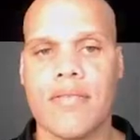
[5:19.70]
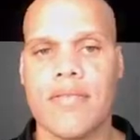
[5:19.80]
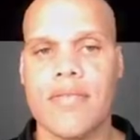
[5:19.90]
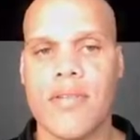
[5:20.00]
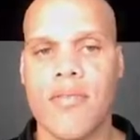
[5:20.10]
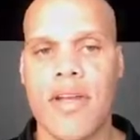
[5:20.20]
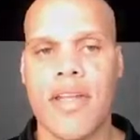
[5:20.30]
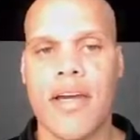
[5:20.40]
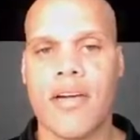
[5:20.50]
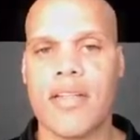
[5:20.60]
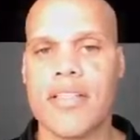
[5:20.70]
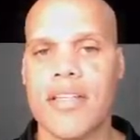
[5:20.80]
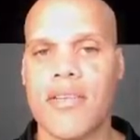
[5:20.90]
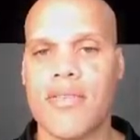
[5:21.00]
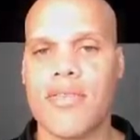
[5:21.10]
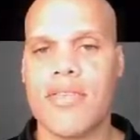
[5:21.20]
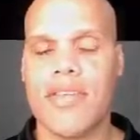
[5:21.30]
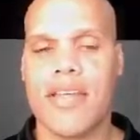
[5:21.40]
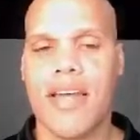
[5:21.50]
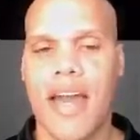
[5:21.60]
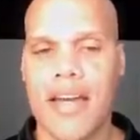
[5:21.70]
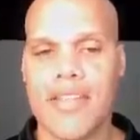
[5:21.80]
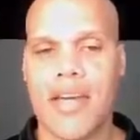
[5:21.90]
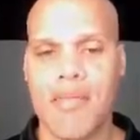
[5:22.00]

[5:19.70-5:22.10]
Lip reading: So right now, it looks like there's, as I'm